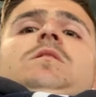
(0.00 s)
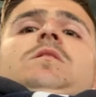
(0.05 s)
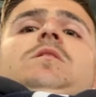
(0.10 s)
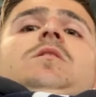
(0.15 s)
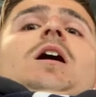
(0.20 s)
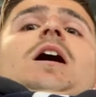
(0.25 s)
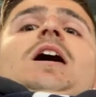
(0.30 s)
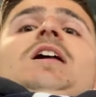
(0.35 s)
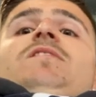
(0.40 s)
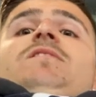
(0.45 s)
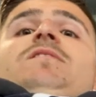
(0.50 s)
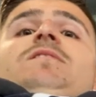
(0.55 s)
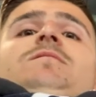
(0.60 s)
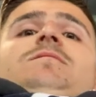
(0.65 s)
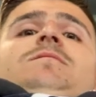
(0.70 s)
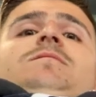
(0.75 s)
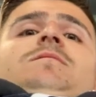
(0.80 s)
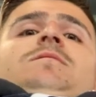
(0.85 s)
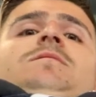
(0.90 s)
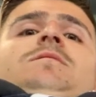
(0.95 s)
Guys,
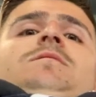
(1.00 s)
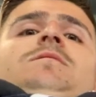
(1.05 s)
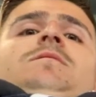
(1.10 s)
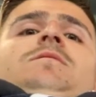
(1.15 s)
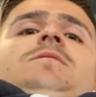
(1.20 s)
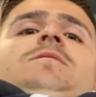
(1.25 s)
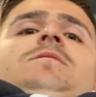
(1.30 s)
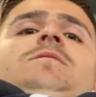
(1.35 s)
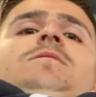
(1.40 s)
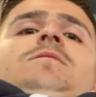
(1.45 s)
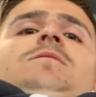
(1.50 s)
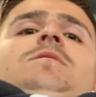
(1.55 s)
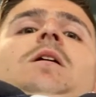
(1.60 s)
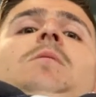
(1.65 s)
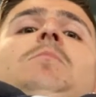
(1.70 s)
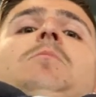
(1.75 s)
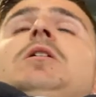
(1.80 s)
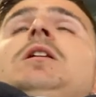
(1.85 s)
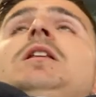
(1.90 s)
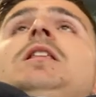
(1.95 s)

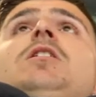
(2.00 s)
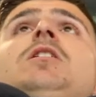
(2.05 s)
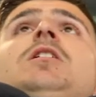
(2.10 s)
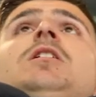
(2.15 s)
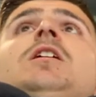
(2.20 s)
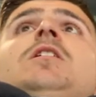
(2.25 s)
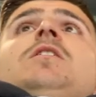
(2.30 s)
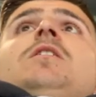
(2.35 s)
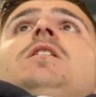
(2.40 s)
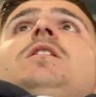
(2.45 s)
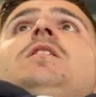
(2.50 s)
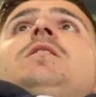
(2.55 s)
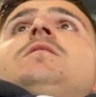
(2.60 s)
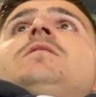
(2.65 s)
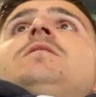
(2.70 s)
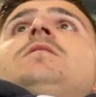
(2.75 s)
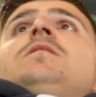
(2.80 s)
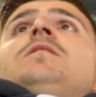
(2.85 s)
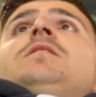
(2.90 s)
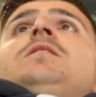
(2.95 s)
I'm not looking at the
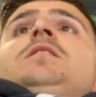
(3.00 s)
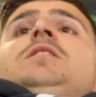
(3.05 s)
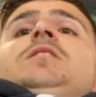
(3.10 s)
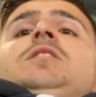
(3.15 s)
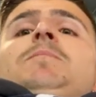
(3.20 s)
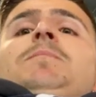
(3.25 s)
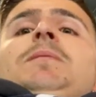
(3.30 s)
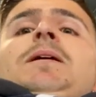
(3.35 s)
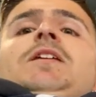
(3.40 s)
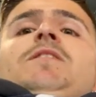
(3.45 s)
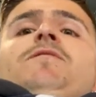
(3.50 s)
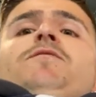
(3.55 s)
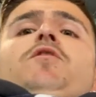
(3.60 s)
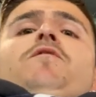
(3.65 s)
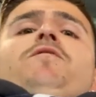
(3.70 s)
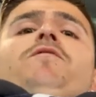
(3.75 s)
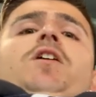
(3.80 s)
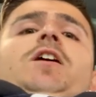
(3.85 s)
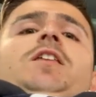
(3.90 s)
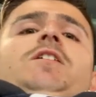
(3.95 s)
bloody
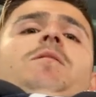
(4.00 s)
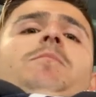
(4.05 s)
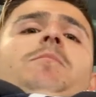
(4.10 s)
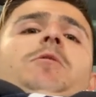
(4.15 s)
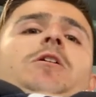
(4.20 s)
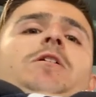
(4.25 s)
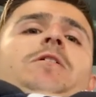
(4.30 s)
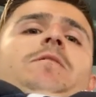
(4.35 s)
viewfinder, am I?